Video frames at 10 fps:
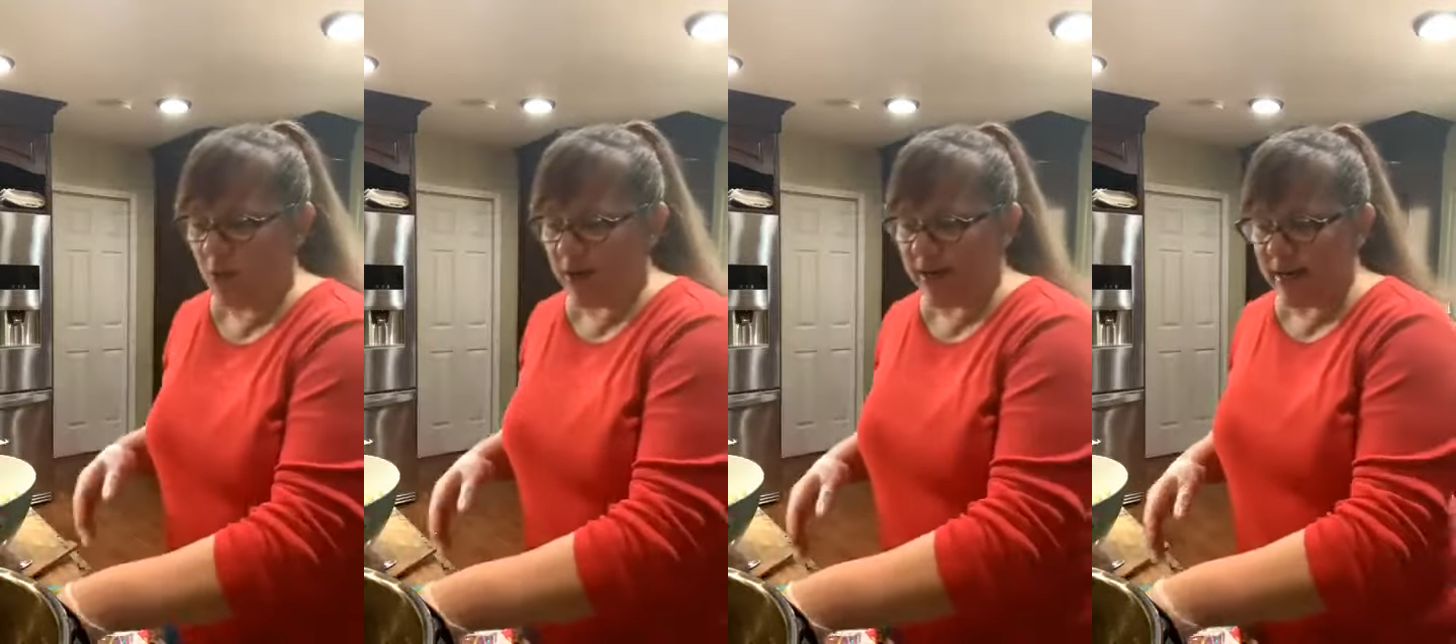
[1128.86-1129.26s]

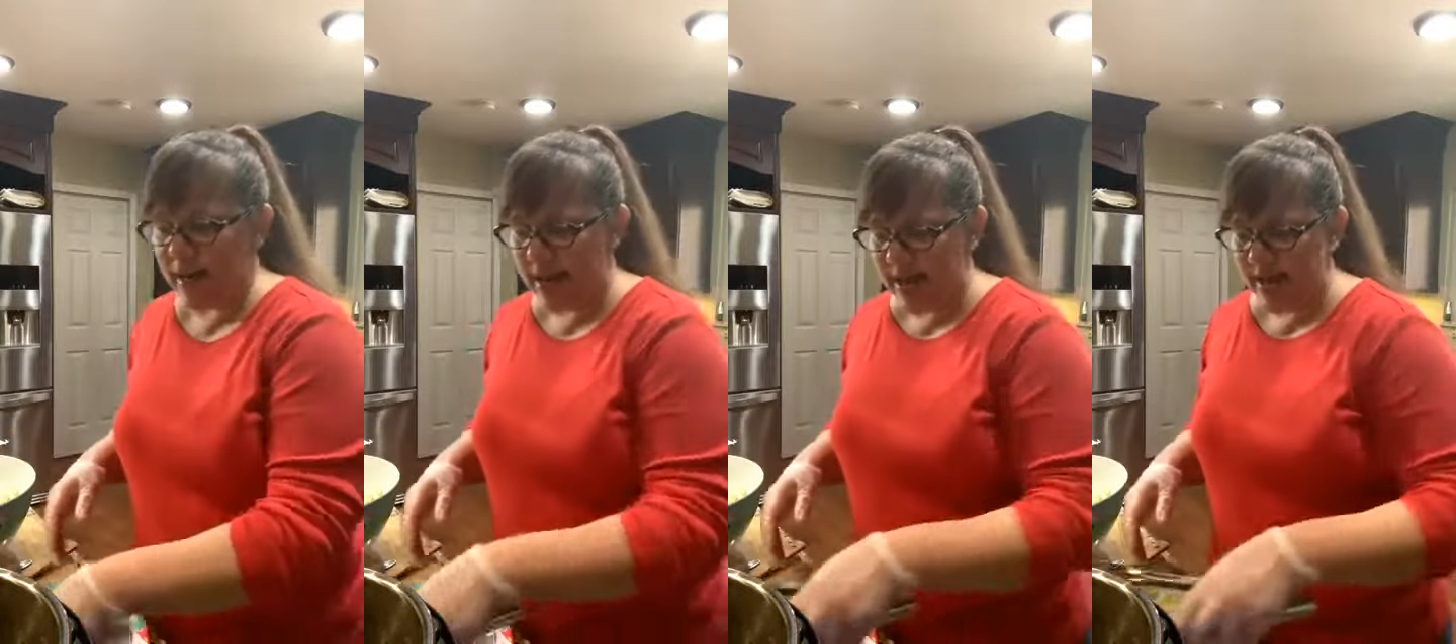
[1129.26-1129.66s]
we're going
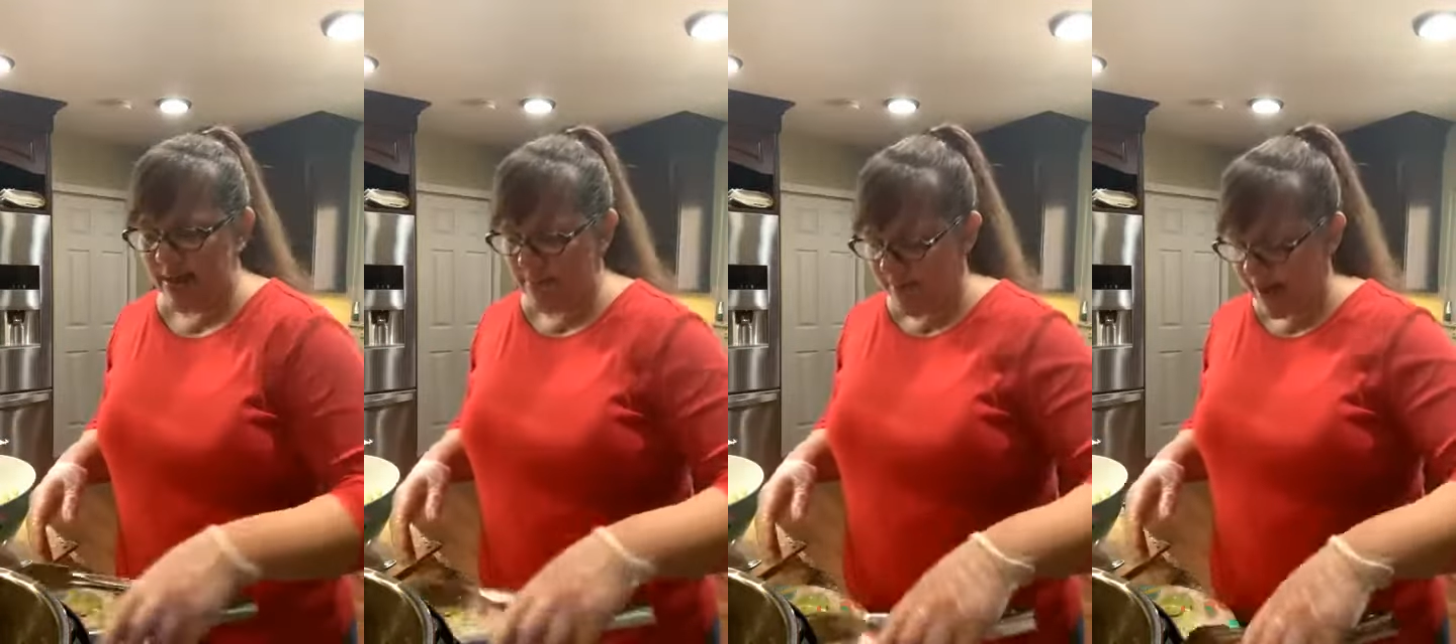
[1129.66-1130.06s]
to
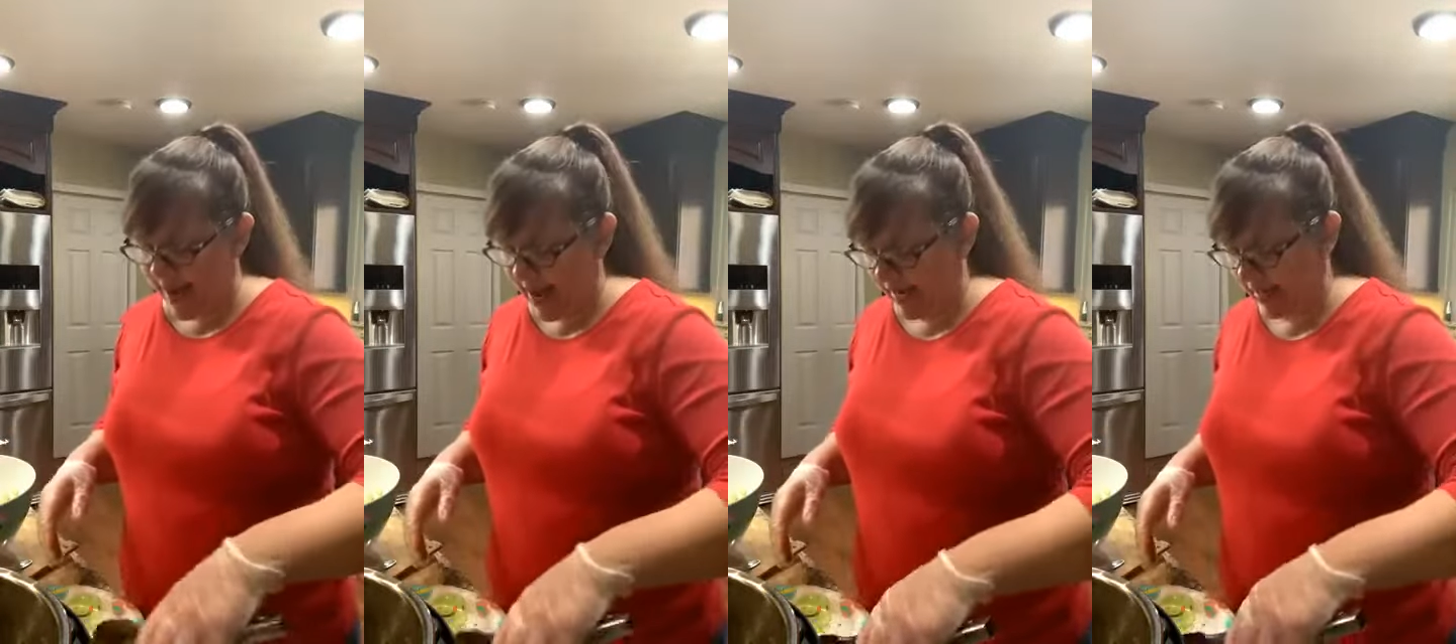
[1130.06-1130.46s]
add
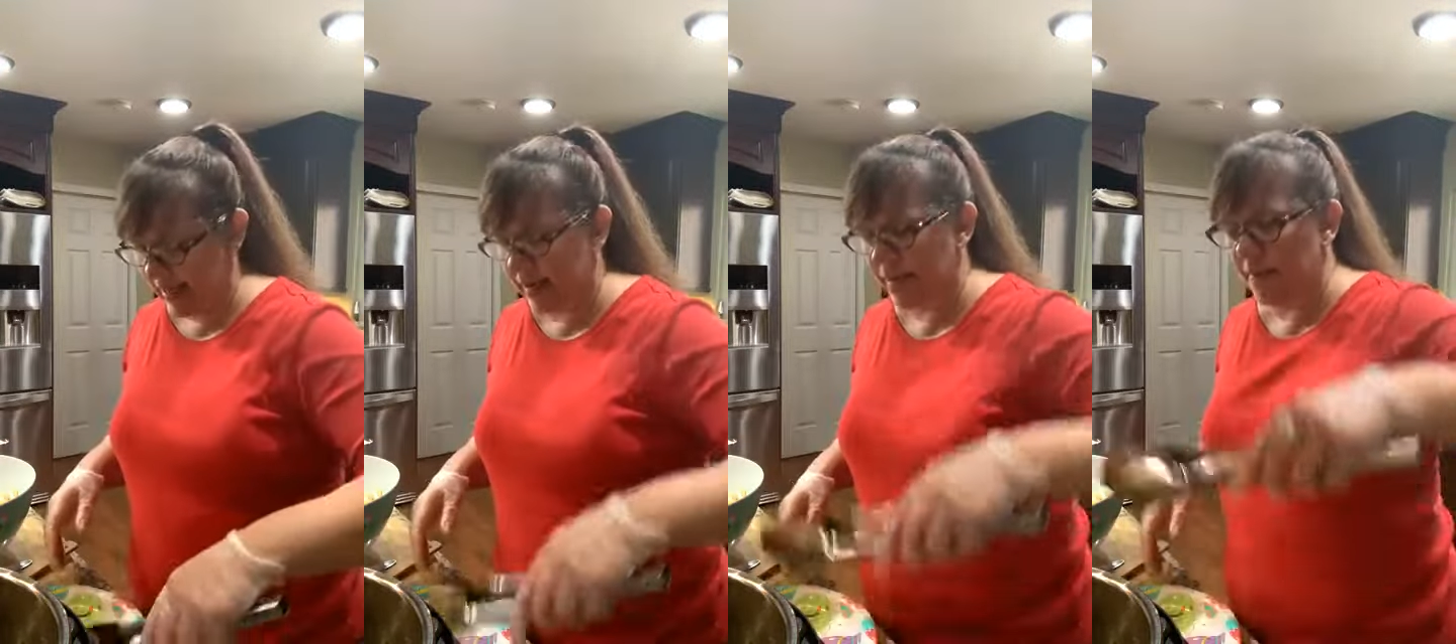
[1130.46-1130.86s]
back
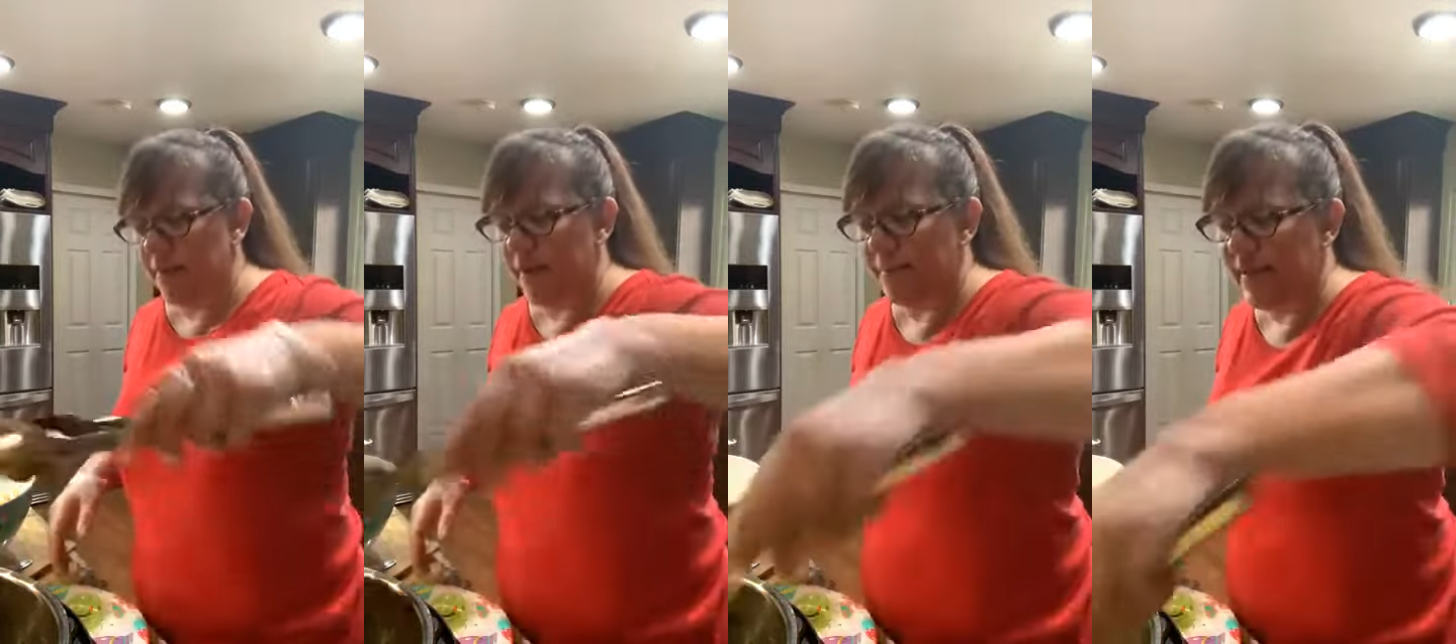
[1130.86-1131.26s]
the